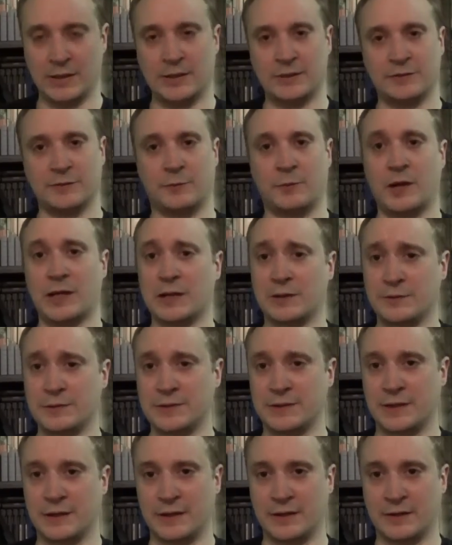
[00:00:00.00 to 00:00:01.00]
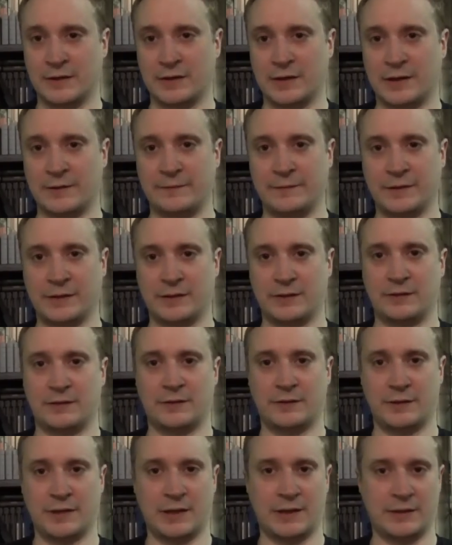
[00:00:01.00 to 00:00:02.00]
So while I was there, I figured,
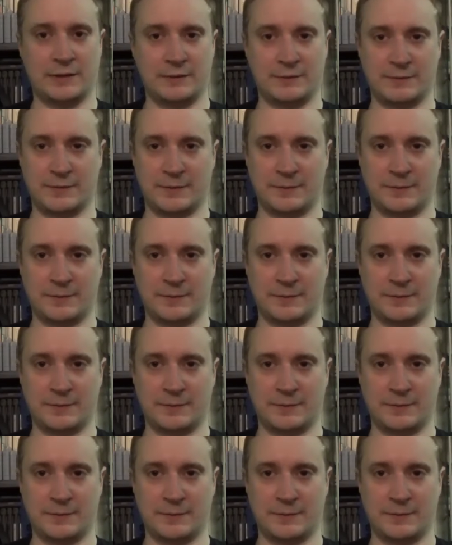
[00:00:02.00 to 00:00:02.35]
okay,